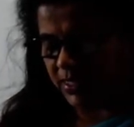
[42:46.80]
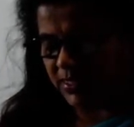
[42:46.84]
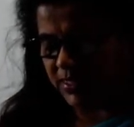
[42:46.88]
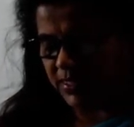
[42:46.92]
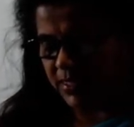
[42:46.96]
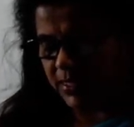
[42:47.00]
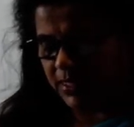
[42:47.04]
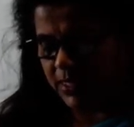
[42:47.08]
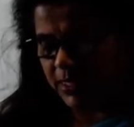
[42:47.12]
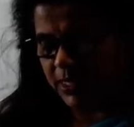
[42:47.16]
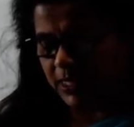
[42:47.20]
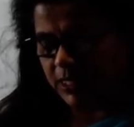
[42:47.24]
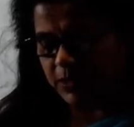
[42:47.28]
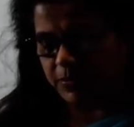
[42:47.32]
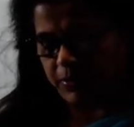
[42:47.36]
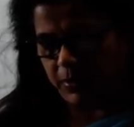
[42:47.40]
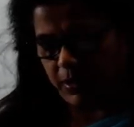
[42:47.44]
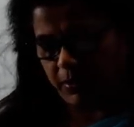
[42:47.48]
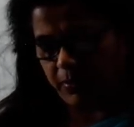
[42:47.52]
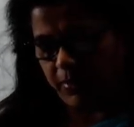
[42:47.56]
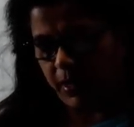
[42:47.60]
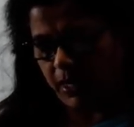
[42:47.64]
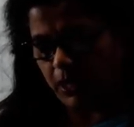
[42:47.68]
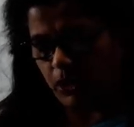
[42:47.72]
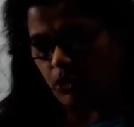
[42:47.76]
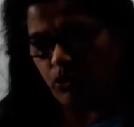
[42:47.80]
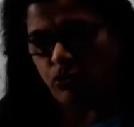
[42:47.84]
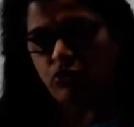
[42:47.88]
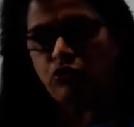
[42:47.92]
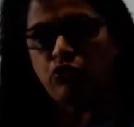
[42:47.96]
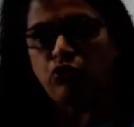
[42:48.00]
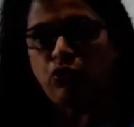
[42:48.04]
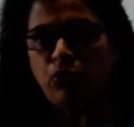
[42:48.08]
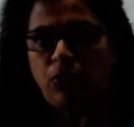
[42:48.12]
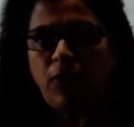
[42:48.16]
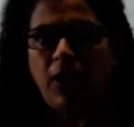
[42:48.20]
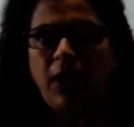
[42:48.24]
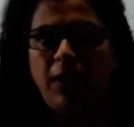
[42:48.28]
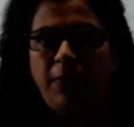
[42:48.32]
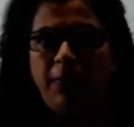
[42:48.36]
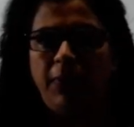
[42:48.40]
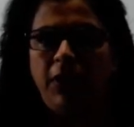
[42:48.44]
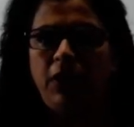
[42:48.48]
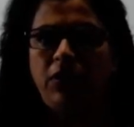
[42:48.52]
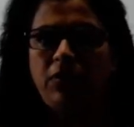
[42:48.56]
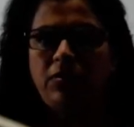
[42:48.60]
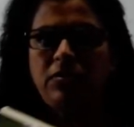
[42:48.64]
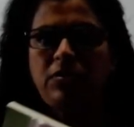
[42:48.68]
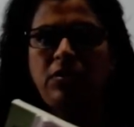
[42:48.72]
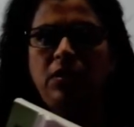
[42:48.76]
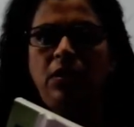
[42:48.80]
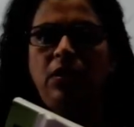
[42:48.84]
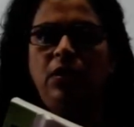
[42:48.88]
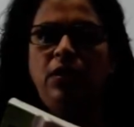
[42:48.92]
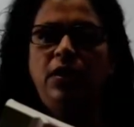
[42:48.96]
single spermatozoa because